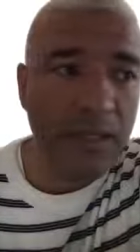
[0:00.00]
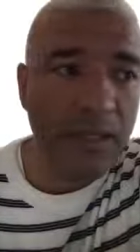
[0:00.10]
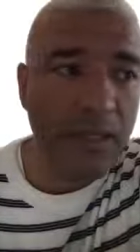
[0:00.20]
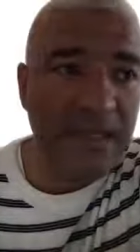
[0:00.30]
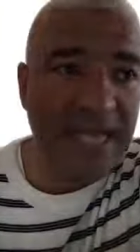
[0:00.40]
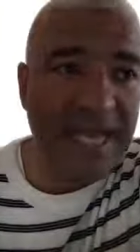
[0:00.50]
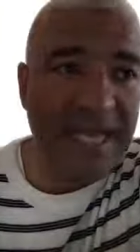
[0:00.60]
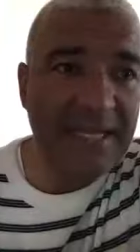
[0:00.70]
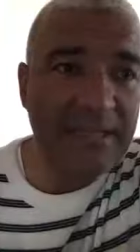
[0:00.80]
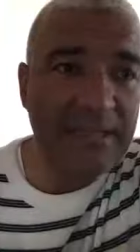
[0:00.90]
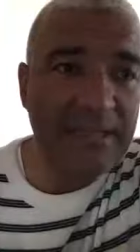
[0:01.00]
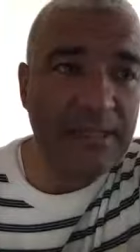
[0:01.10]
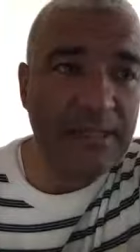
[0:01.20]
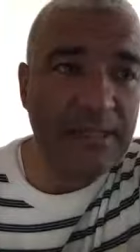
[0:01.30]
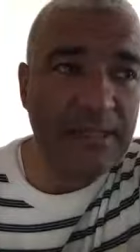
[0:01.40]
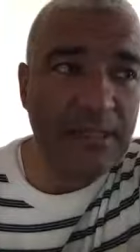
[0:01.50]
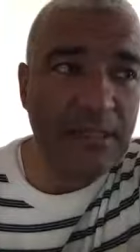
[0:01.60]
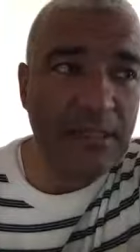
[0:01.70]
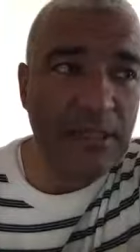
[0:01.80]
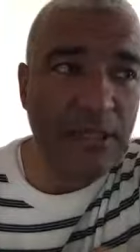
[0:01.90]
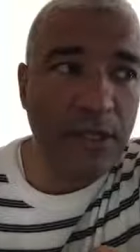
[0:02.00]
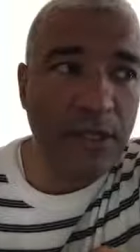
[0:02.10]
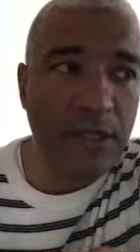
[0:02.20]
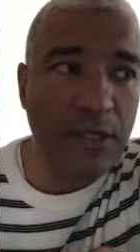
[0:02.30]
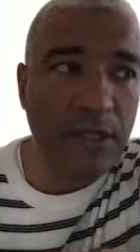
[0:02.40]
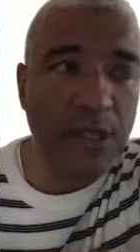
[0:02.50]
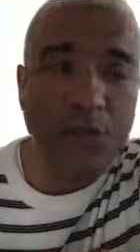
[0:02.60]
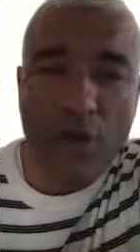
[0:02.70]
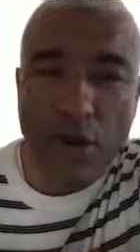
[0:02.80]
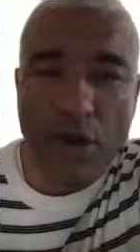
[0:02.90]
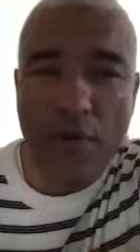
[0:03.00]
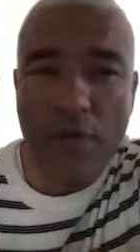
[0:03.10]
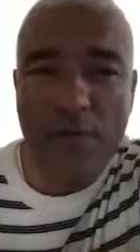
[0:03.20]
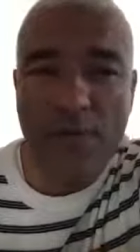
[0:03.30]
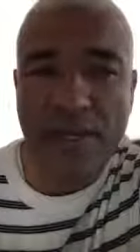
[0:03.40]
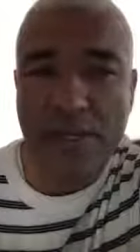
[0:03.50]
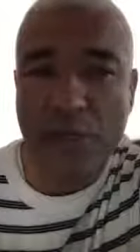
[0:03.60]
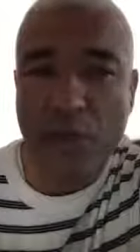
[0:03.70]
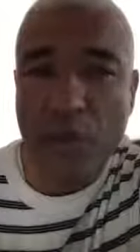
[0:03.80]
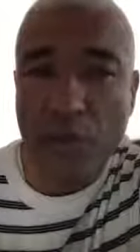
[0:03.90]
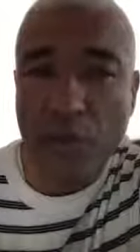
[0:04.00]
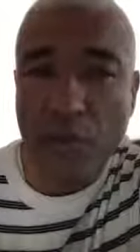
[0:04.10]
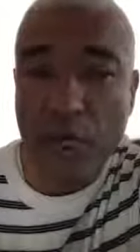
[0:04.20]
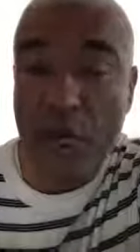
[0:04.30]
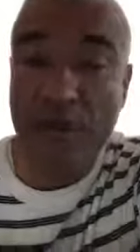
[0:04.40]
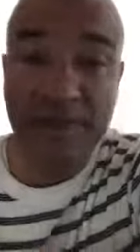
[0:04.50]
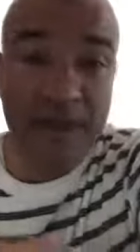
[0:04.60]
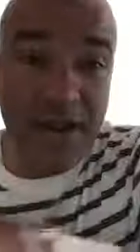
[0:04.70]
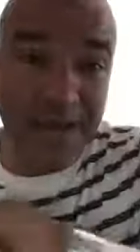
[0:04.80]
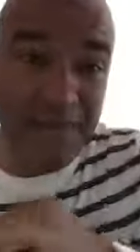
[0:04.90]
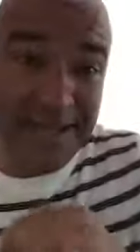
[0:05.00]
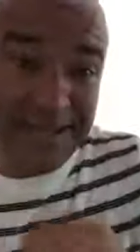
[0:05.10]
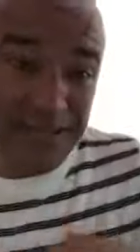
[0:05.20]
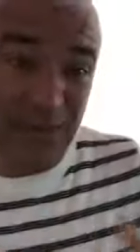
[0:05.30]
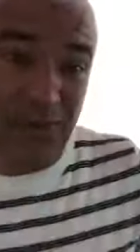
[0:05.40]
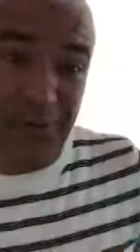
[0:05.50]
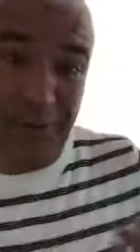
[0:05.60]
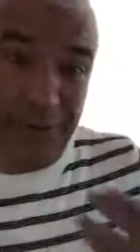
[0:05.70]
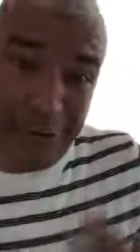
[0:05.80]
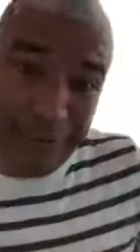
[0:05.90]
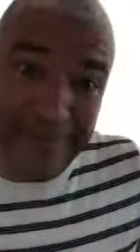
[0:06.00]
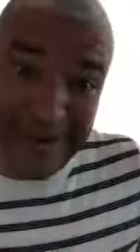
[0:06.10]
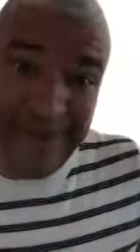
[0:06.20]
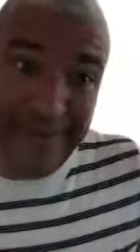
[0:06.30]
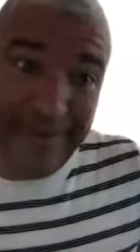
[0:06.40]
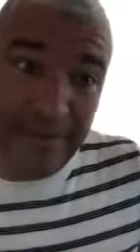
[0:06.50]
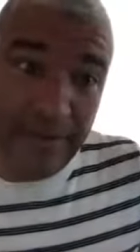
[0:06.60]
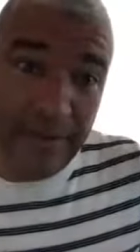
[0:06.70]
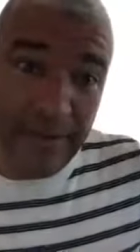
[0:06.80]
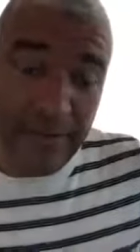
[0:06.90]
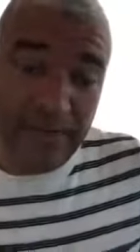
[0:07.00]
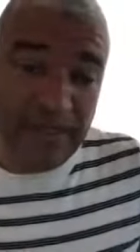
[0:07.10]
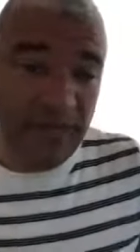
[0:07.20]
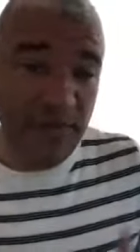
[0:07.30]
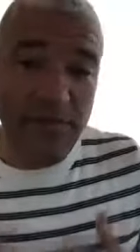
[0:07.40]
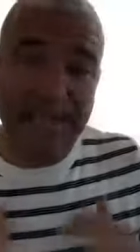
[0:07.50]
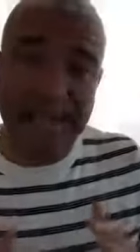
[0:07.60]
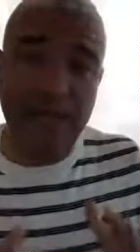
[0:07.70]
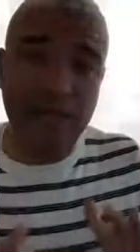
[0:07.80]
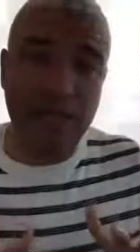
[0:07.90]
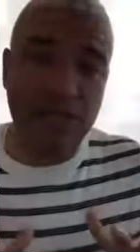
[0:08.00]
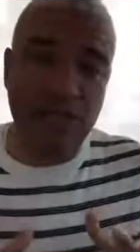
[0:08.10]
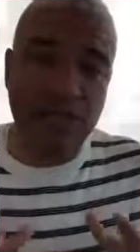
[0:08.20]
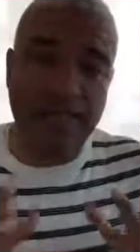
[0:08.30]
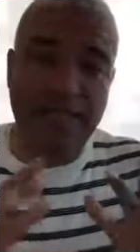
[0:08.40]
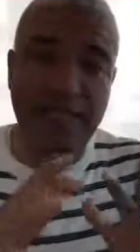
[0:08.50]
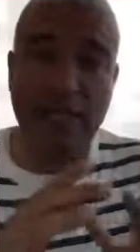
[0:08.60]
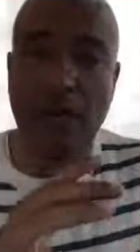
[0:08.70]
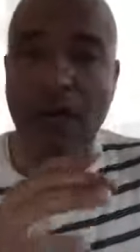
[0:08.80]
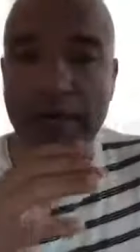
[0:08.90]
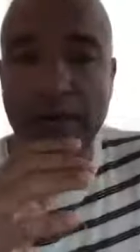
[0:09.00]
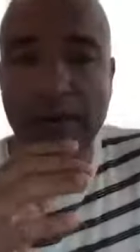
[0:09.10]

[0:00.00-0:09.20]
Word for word: that you know that you you would love not because you want to earn money because if you're making your decision based on